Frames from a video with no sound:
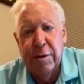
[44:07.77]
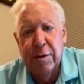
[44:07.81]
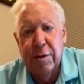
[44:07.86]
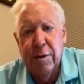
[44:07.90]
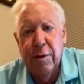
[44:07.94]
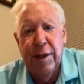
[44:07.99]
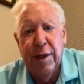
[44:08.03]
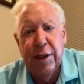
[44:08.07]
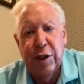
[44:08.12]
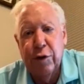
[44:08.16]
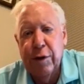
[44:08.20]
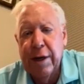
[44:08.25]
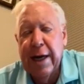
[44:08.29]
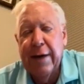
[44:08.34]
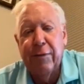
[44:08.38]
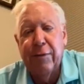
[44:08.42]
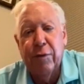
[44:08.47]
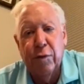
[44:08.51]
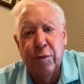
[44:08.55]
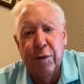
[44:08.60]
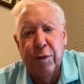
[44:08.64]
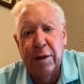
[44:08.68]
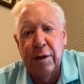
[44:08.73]
who he
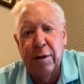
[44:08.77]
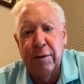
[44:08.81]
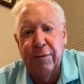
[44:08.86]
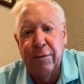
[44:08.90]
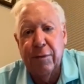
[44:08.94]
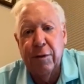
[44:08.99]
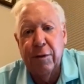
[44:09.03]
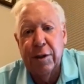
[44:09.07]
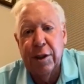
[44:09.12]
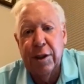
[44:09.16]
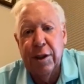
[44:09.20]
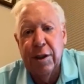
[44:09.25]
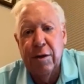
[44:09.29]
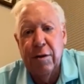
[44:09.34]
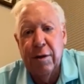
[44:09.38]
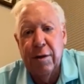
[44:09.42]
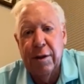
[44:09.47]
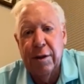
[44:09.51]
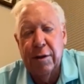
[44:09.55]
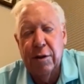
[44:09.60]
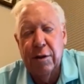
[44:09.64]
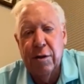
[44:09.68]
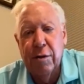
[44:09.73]
traveled with the first year on
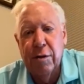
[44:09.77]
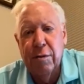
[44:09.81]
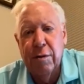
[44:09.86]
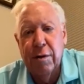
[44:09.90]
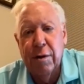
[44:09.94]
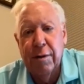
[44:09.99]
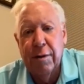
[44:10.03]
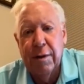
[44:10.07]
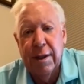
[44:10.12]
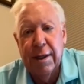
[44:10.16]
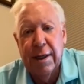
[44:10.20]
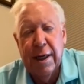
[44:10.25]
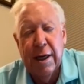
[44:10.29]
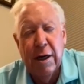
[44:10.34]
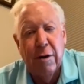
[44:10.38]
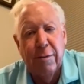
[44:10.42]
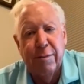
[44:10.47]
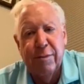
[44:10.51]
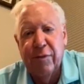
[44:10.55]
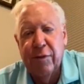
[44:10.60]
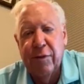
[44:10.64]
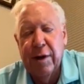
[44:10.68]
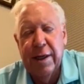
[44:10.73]
the tour,
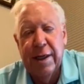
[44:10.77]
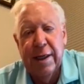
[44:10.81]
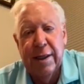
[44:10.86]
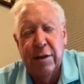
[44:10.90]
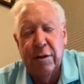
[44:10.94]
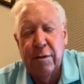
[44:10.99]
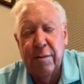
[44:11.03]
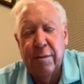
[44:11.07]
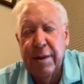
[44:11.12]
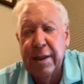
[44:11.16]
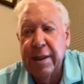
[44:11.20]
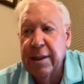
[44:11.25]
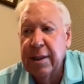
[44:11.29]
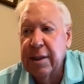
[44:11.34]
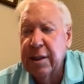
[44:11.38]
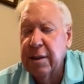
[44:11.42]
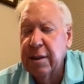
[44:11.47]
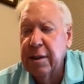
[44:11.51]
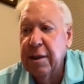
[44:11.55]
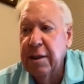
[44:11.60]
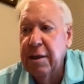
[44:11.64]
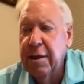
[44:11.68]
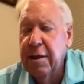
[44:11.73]
helped Freddie
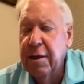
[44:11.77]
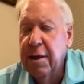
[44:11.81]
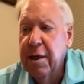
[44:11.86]
tremendously.